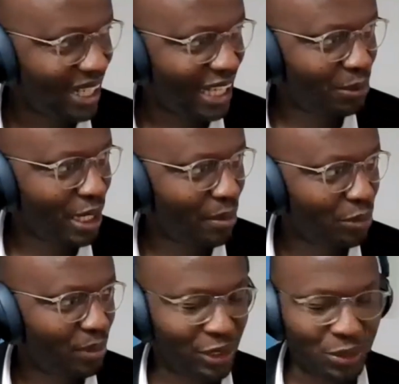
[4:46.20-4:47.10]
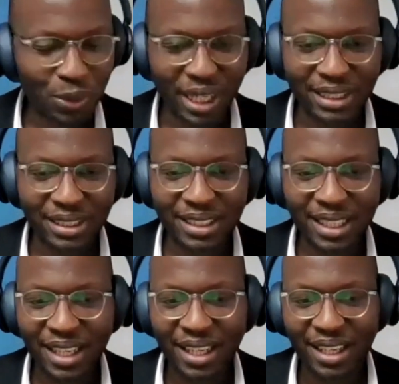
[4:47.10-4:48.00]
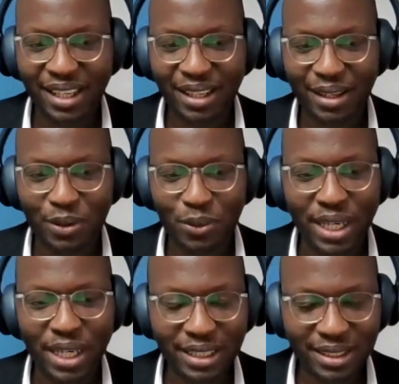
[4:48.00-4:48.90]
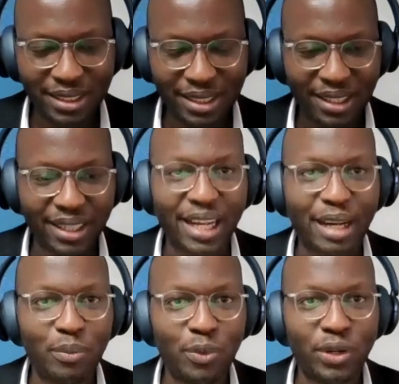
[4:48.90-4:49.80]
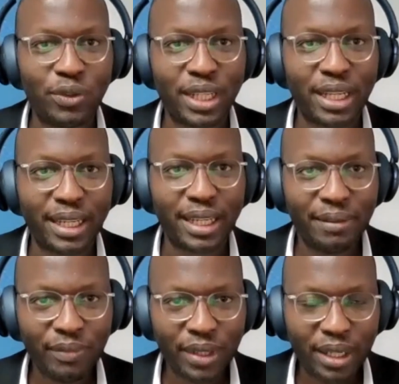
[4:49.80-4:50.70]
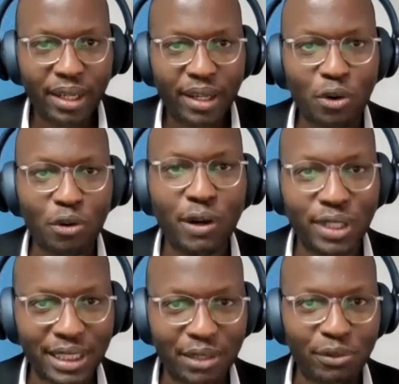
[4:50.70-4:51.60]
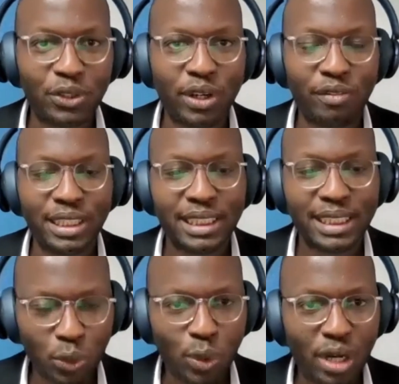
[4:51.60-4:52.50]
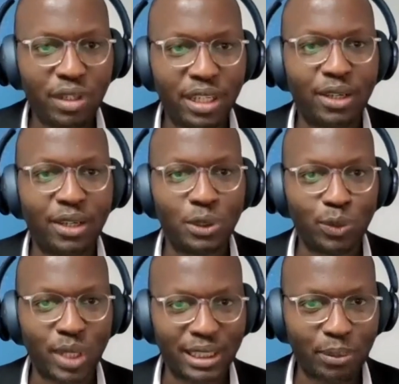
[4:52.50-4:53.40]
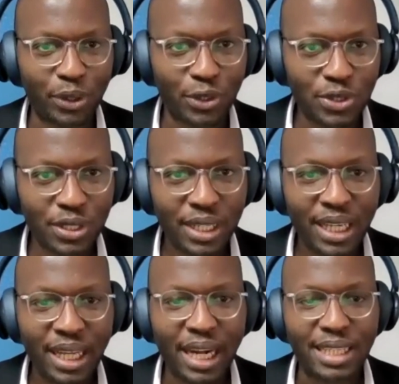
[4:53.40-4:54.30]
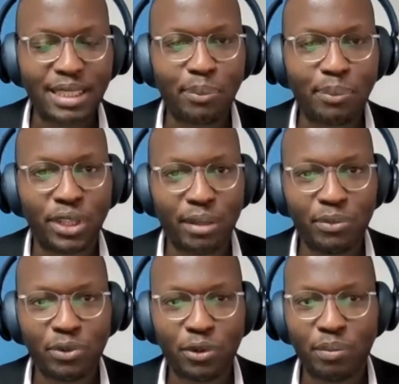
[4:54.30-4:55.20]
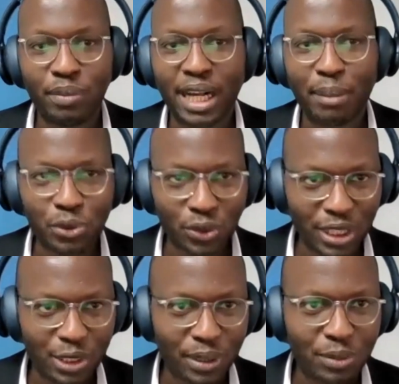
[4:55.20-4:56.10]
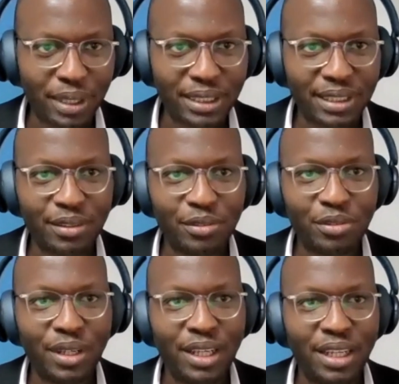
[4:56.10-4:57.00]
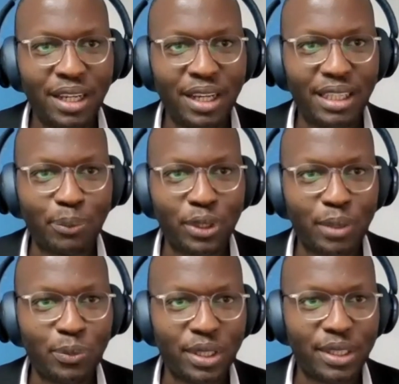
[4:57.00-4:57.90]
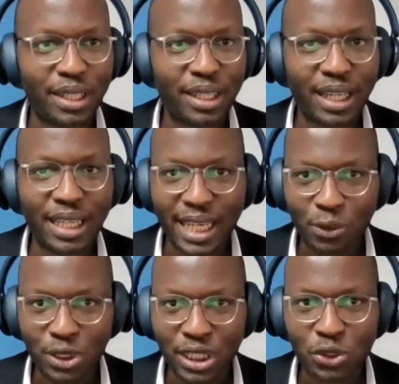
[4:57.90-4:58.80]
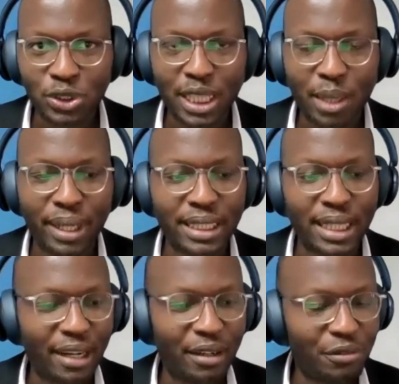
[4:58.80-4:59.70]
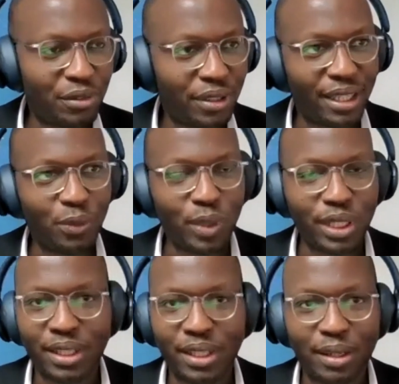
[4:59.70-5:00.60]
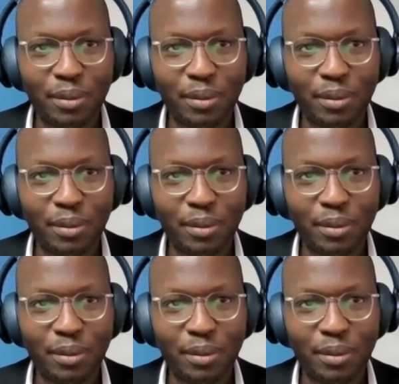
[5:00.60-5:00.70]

Uh, I'll speak about my two hats. Uh, one is I'm one of the co-founders of Future Ventures, and we work very closely with entrepreneurs and support them from a capital perspective, uh, support them with uh, any negotiations that they might have uh, with